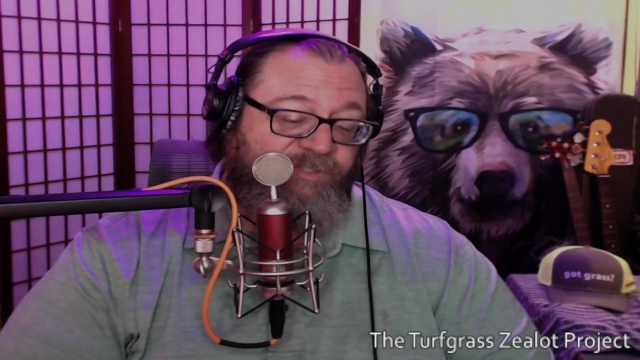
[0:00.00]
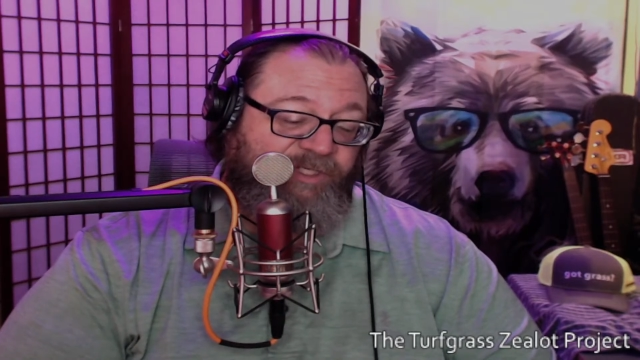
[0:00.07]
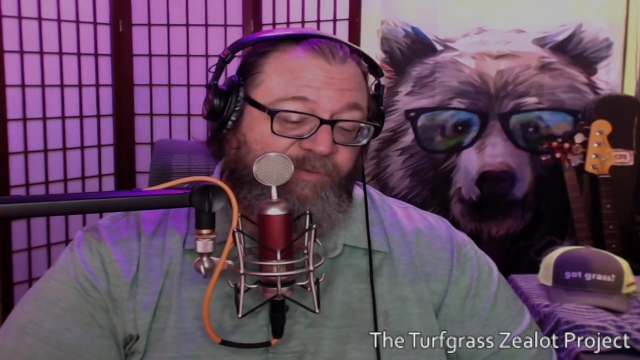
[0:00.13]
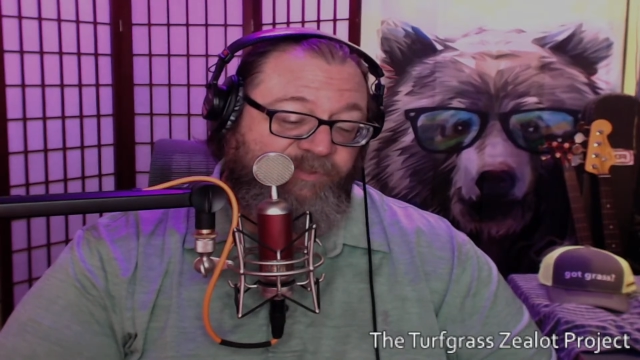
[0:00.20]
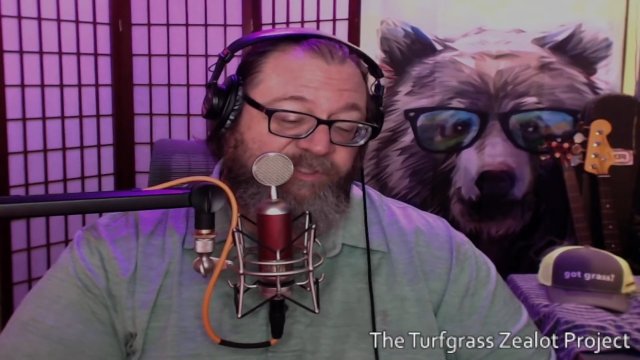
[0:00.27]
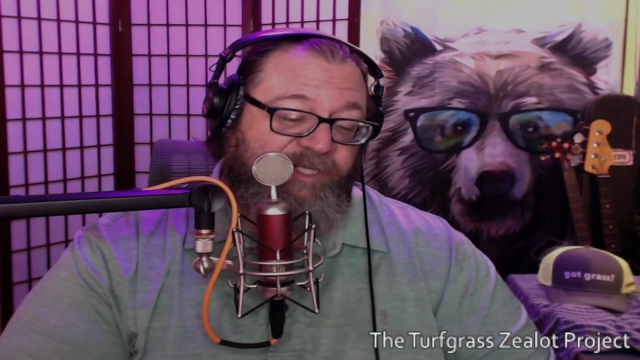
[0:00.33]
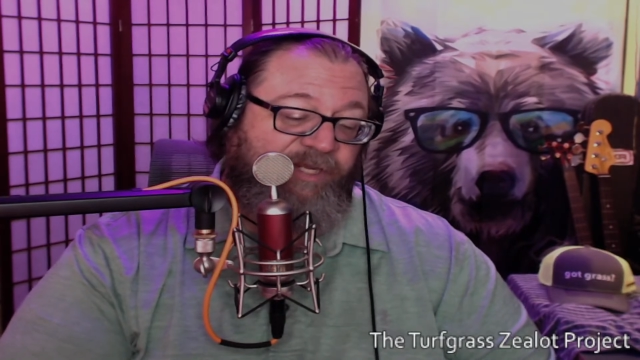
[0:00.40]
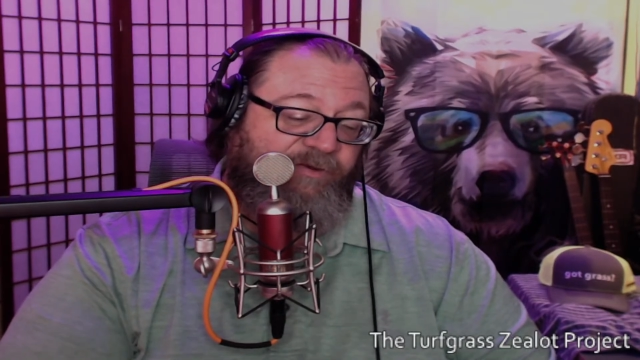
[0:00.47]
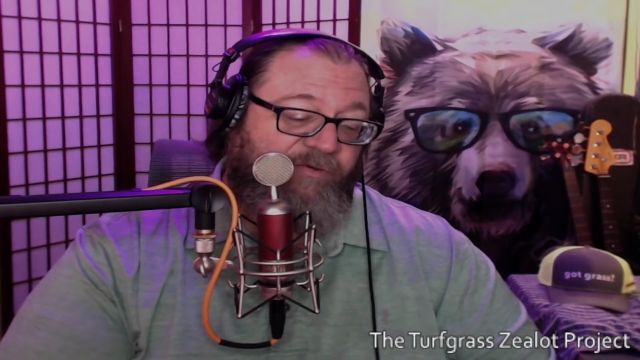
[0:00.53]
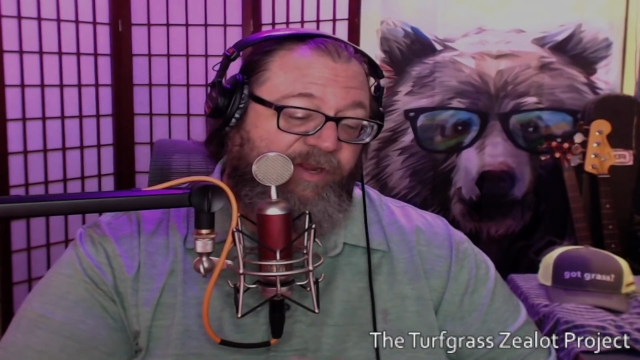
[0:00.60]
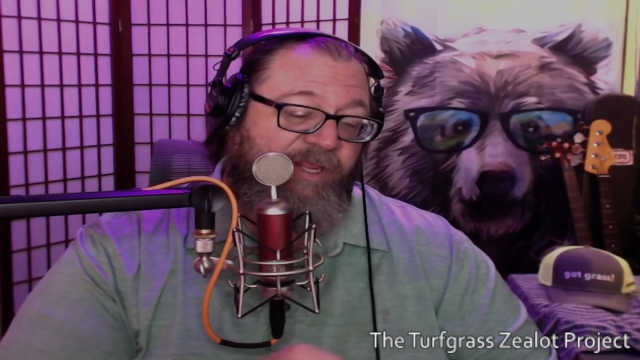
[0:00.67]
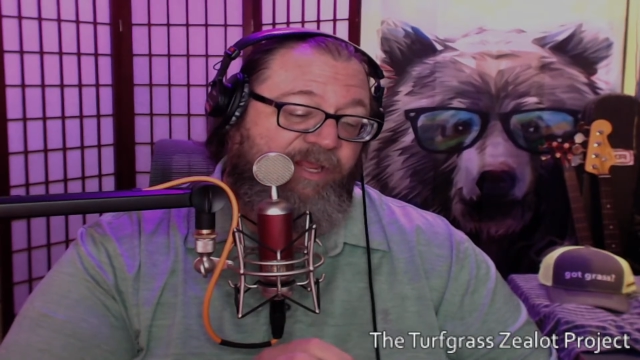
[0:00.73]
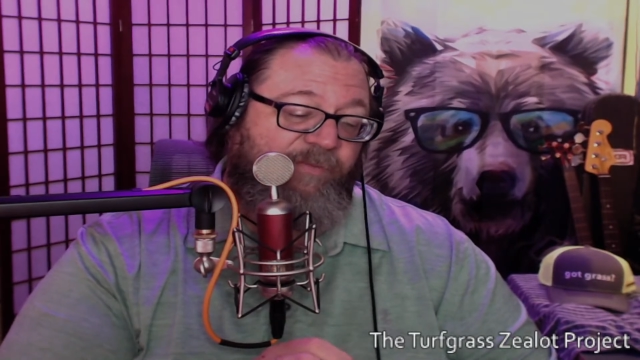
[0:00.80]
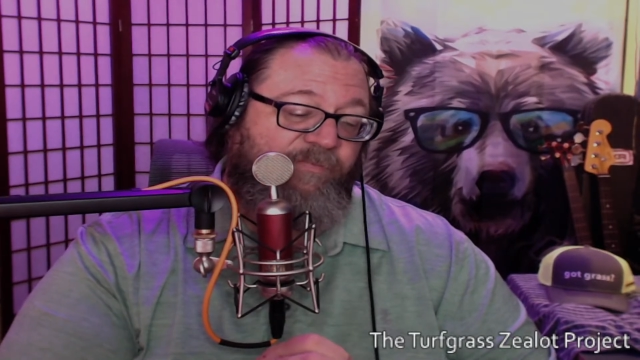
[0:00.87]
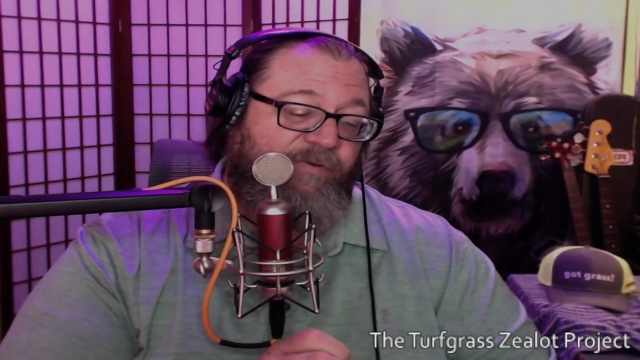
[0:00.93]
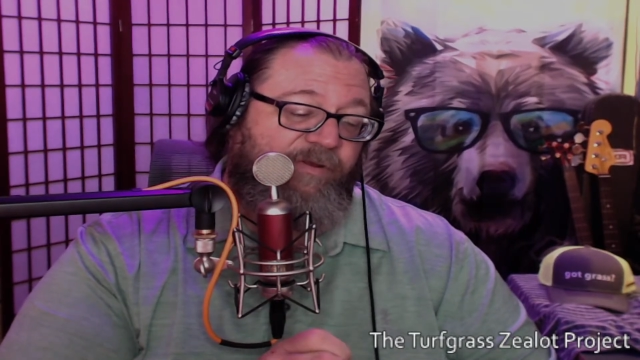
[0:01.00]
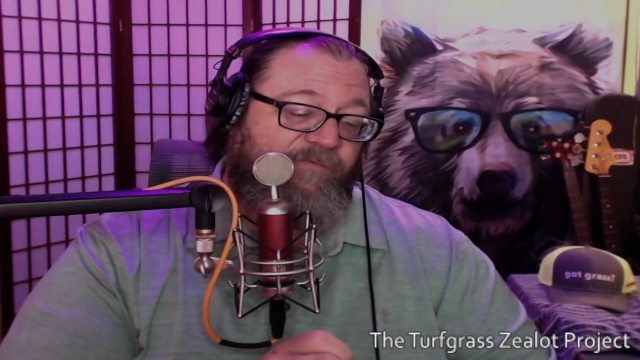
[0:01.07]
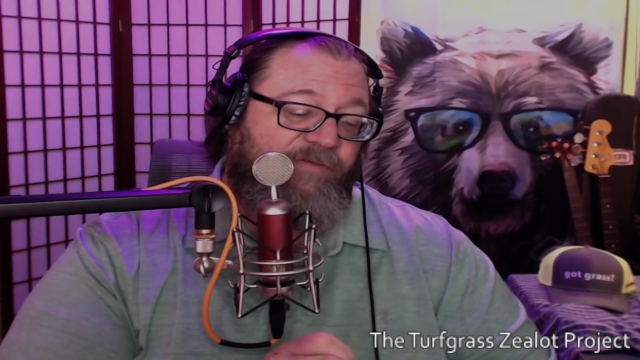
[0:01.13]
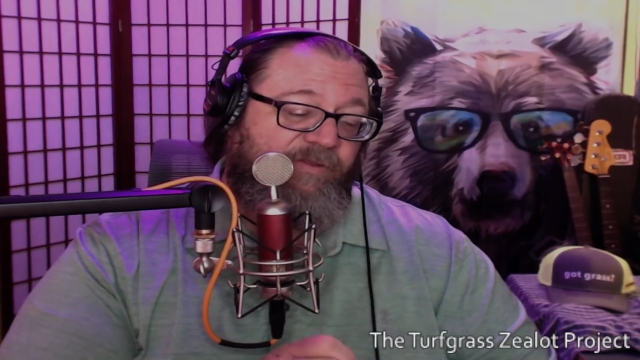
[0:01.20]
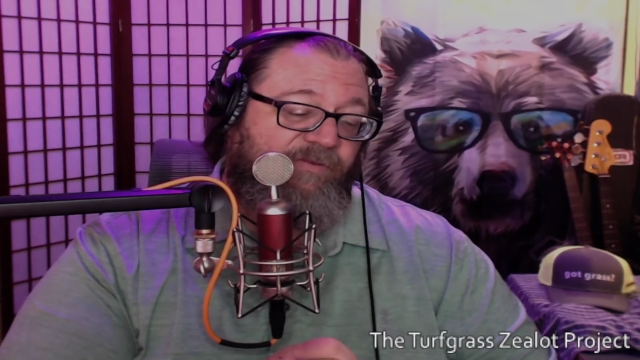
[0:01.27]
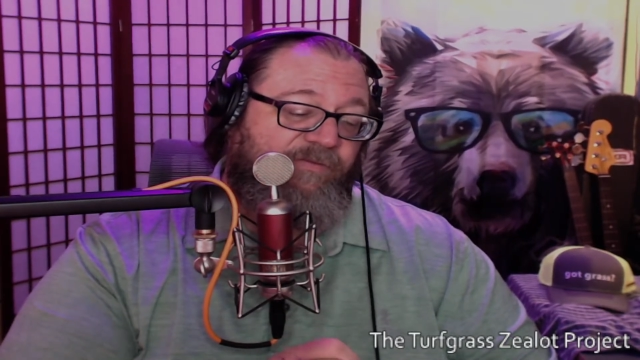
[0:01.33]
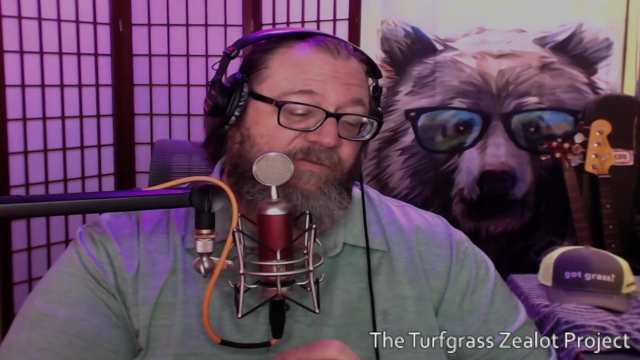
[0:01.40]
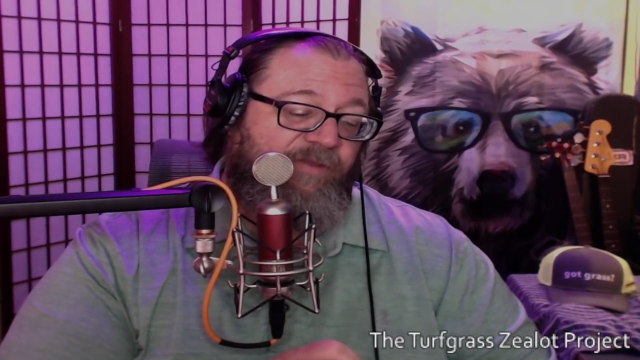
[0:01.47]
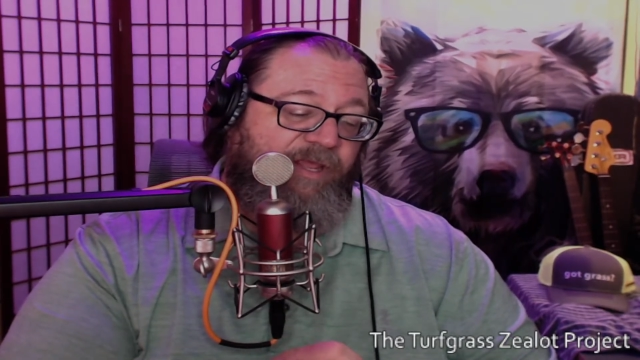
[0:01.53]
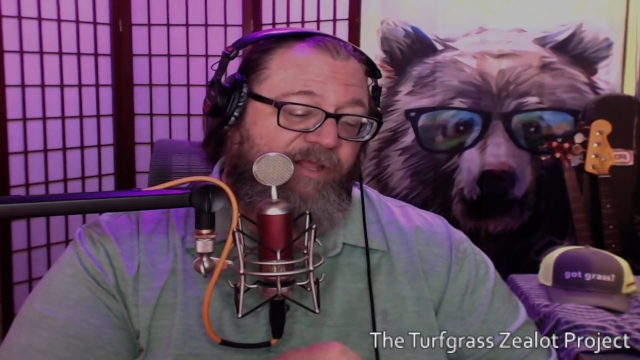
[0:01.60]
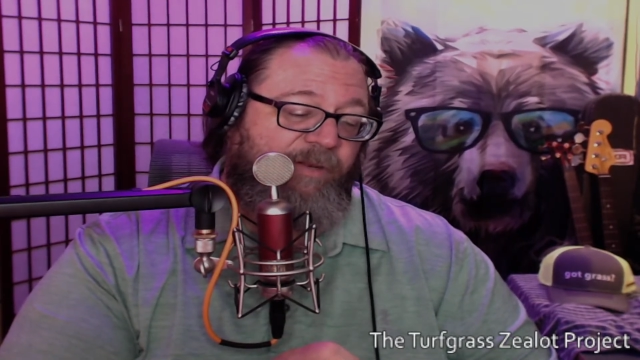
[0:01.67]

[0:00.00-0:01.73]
He was head greenkeeper of it, at